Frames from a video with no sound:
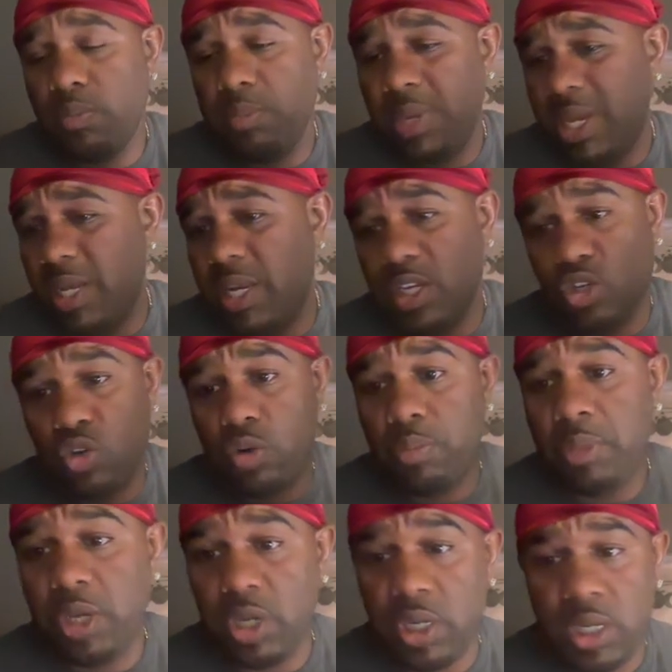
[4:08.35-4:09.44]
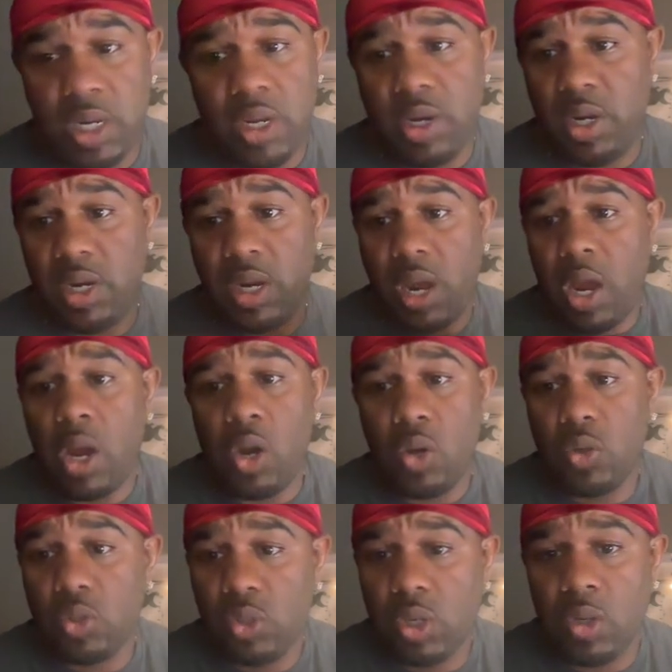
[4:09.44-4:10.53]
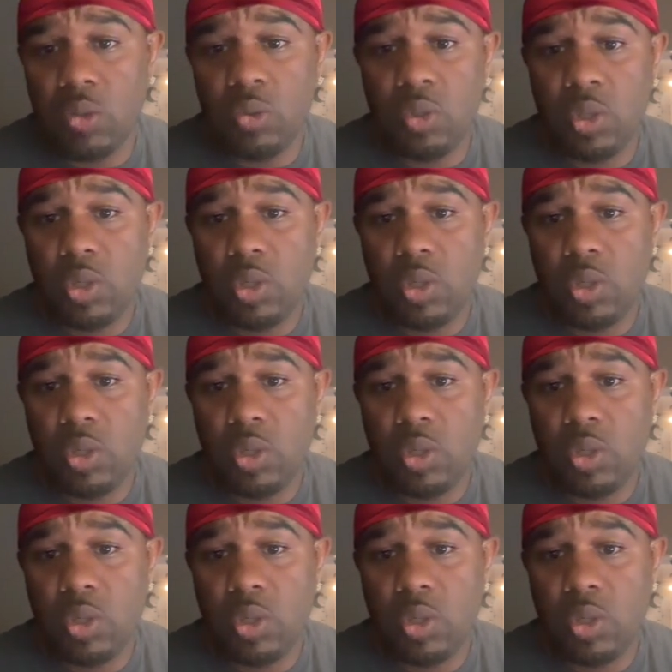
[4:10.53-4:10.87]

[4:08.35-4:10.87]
being that you're a millionaire and all, you know.